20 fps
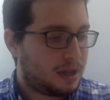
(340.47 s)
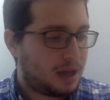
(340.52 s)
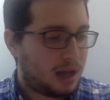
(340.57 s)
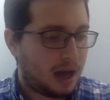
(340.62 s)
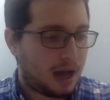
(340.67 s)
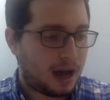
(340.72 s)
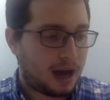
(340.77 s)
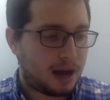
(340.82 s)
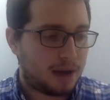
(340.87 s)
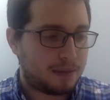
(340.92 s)

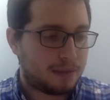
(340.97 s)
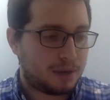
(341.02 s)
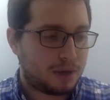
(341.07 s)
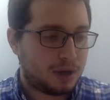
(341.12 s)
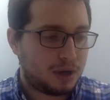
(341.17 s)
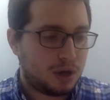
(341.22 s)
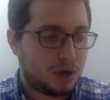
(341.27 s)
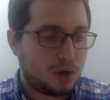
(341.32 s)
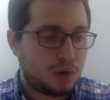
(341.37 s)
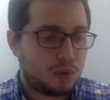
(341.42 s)
Um,
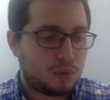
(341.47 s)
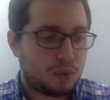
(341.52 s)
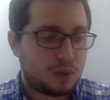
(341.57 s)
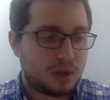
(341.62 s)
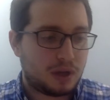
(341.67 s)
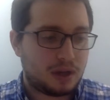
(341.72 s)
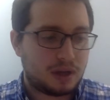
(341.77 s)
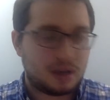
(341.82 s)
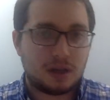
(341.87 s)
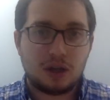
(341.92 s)

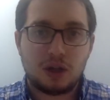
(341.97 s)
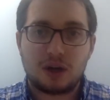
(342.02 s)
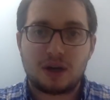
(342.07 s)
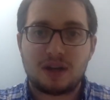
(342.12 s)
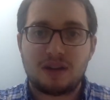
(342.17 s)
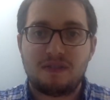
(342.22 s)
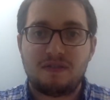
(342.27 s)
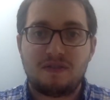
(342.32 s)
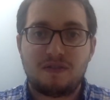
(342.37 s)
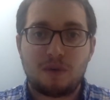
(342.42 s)
we'll look at
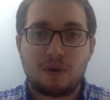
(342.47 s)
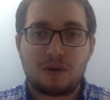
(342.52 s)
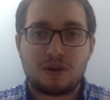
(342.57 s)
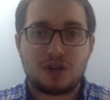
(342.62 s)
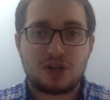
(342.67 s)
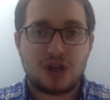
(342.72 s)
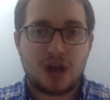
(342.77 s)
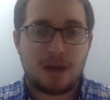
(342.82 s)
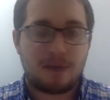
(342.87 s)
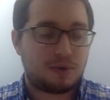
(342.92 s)
the fourth
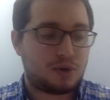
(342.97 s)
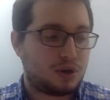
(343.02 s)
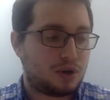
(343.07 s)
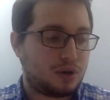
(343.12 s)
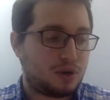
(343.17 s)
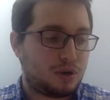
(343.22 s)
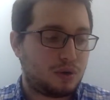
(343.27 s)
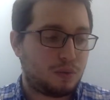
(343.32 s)
chapter,